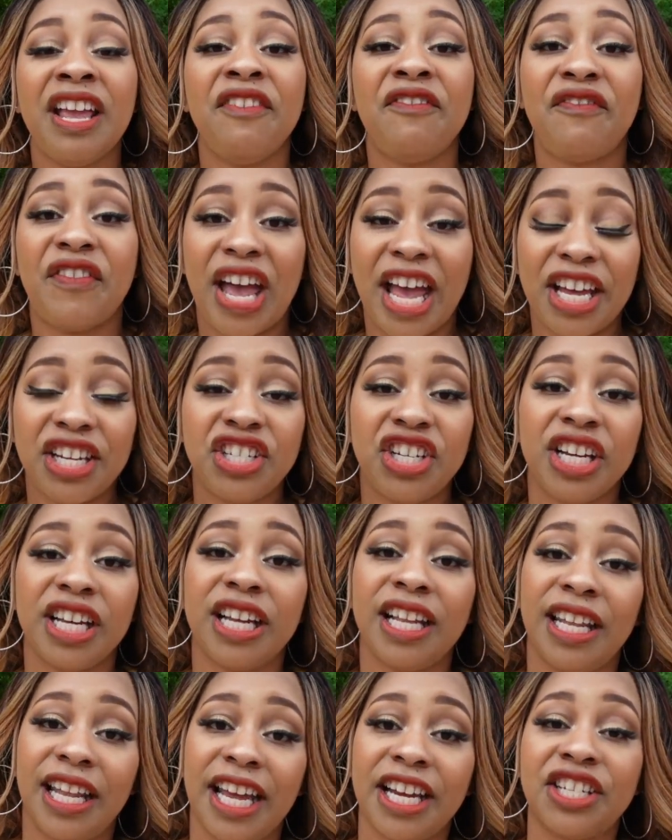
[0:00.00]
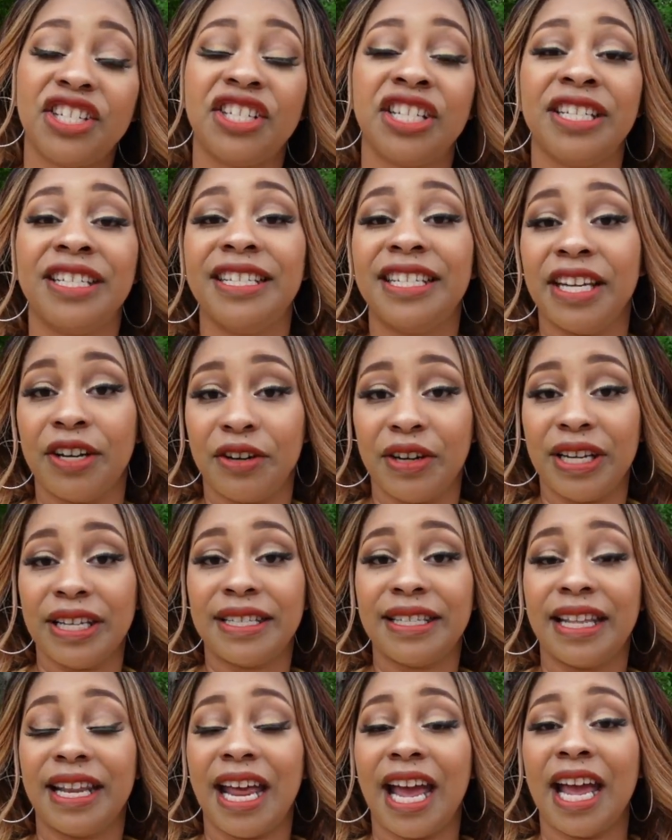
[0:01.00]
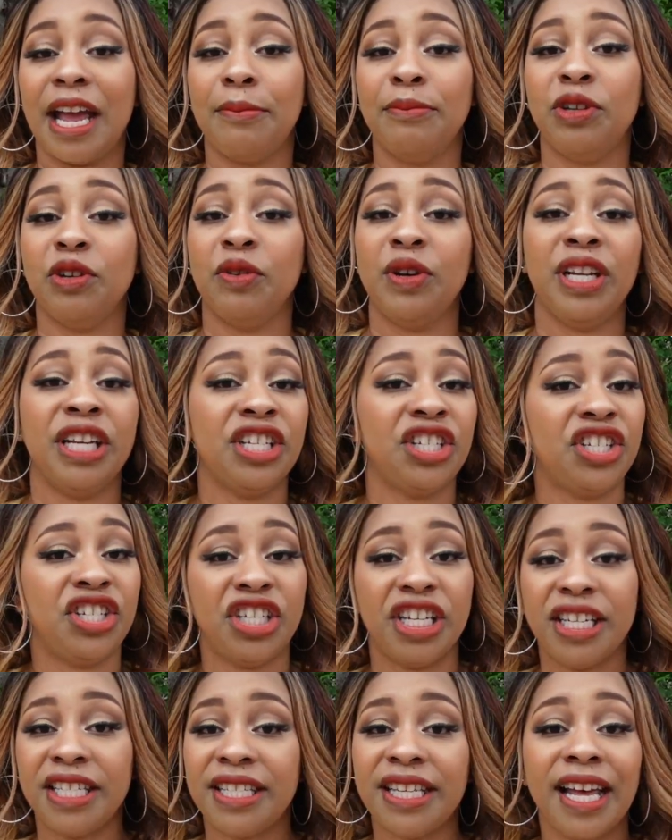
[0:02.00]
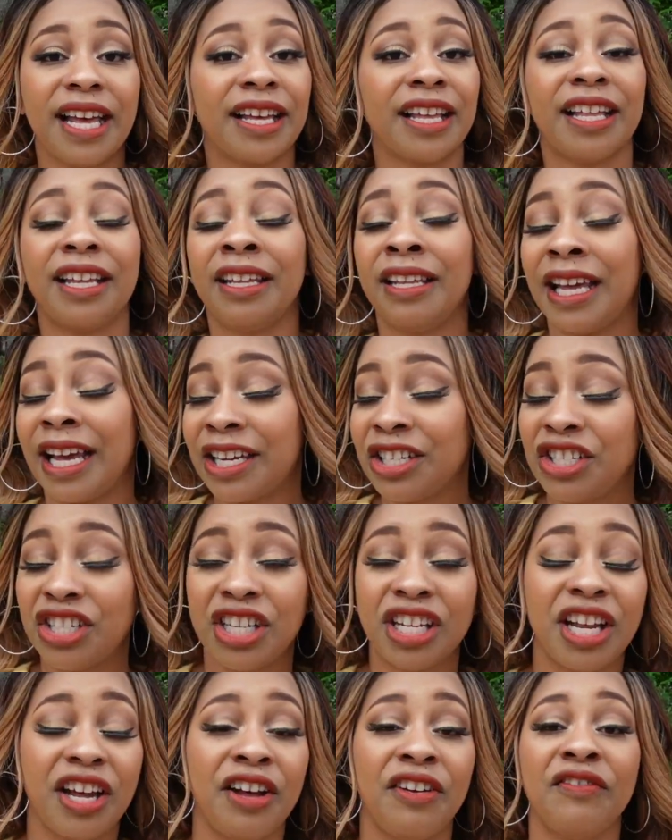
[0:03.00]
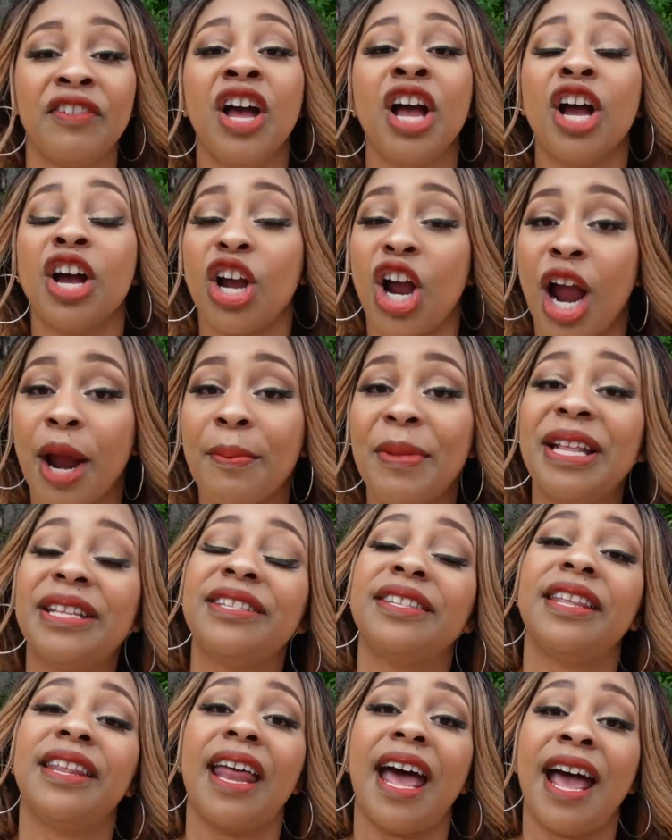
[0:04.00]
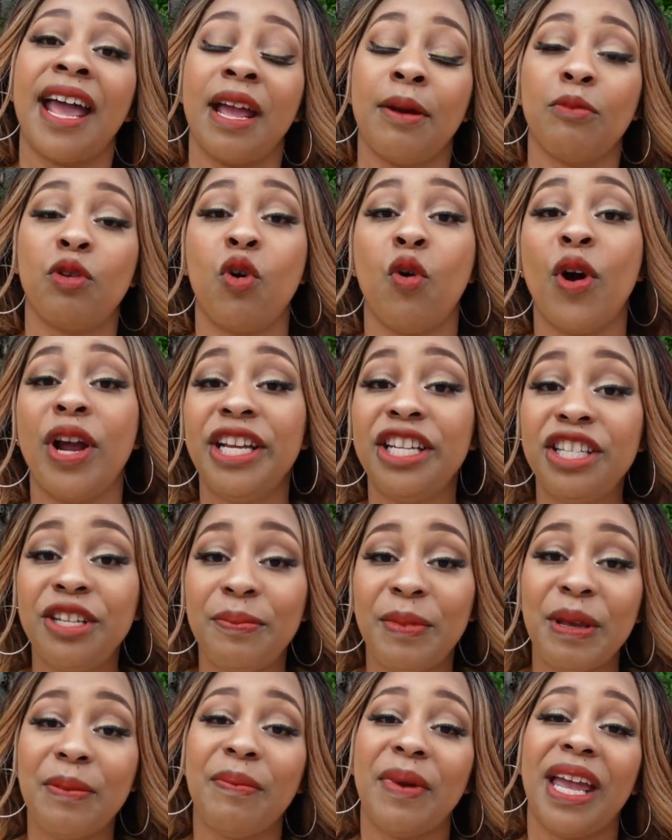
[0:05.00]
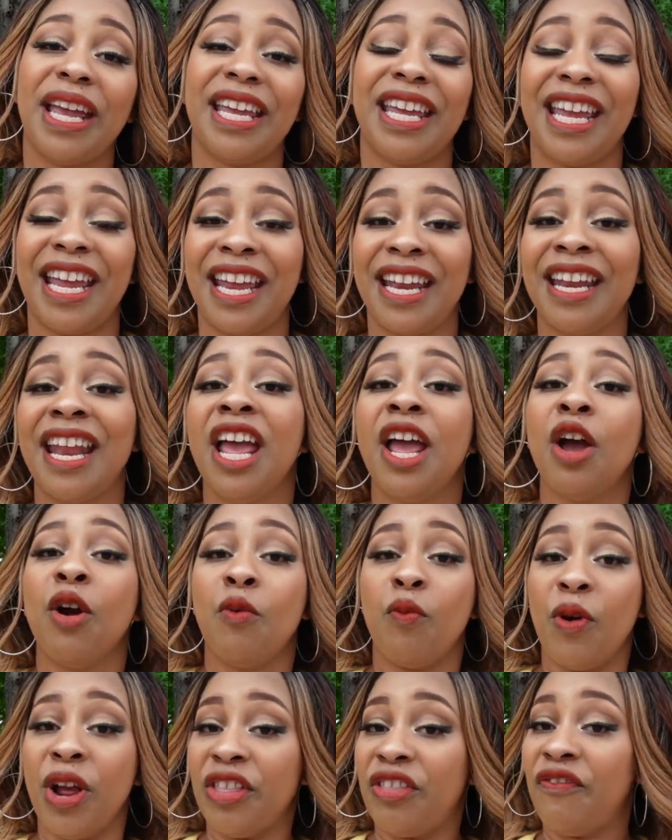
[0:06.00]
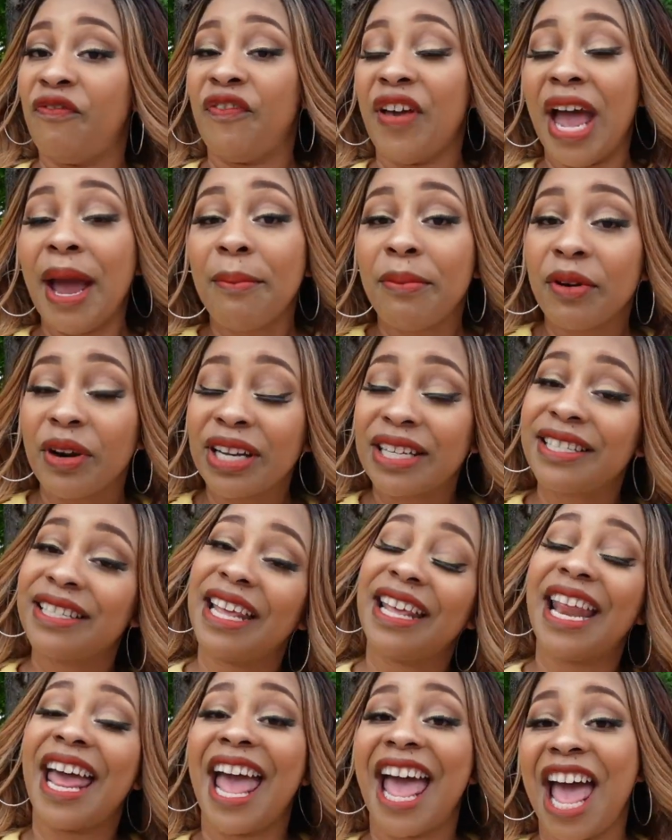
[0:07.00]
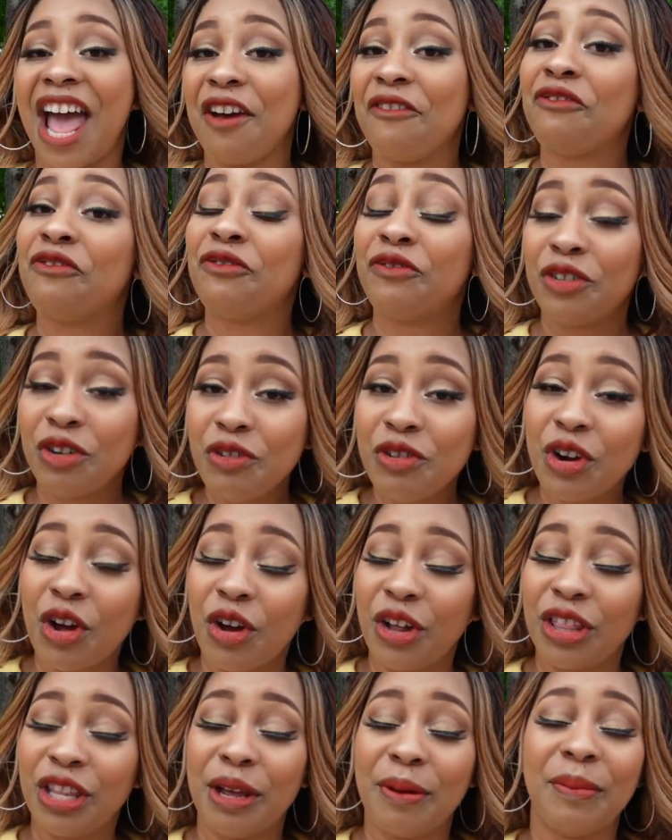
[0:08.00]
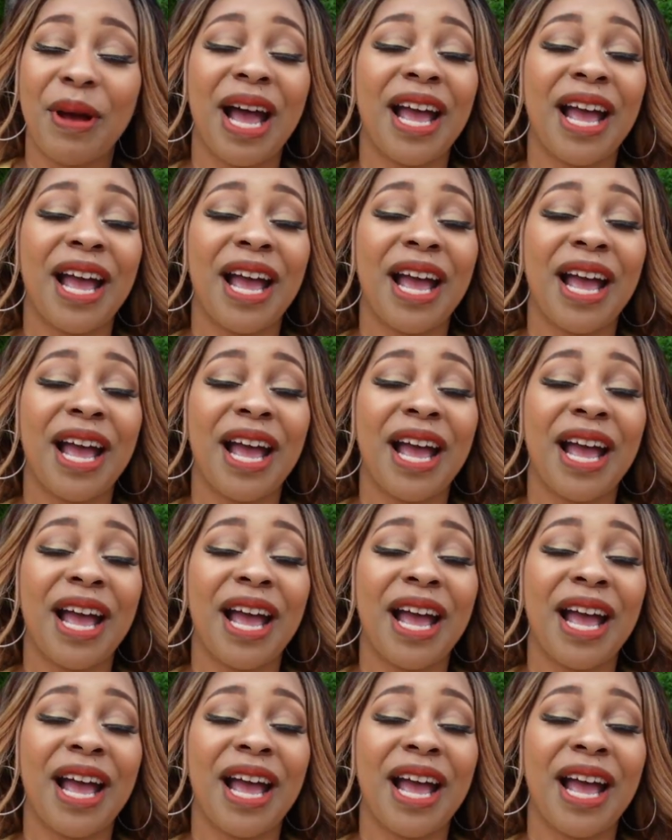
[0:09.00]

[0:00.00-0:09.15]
Fashion Collection series that I am doing is just a collection of garments that I am going to be making with fabrics that have fruit on them.